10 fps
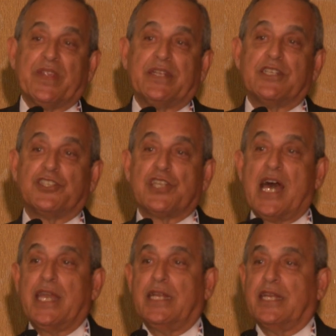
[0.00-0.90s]

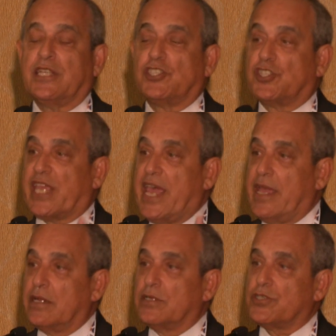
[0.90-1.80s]
designing
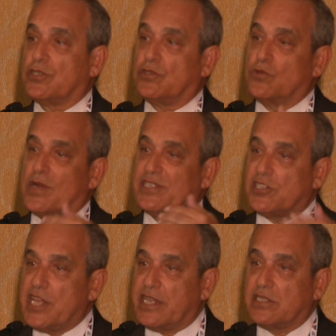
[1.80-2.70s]
scales to
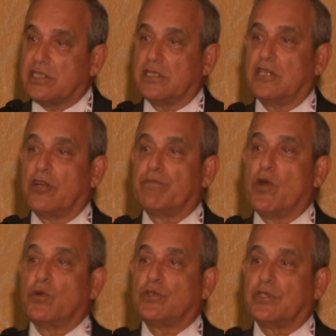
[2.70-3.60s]
assess
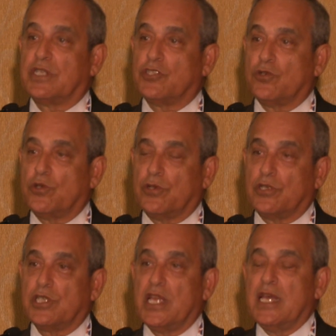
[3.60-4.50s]
non-motor
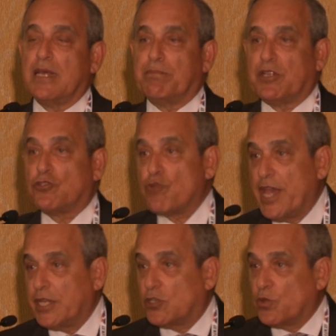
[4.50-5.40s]
disorders, but
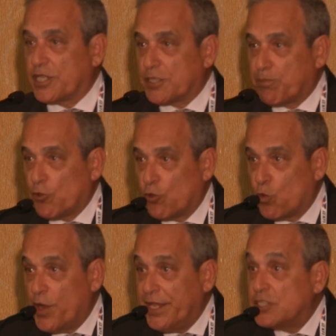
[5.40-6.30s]
trying to explore
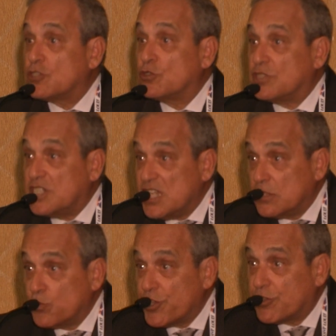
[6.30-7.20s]
ways to
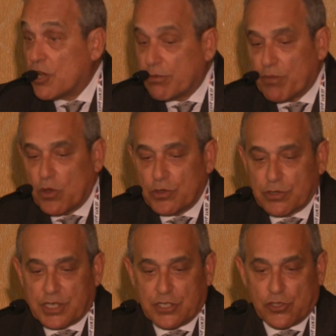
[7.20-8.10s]
deal with
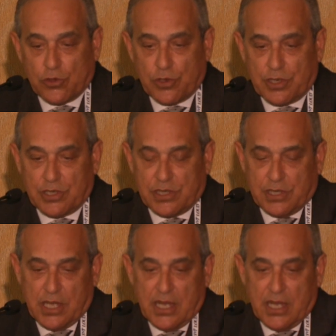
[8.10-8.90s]
non-motor disorders.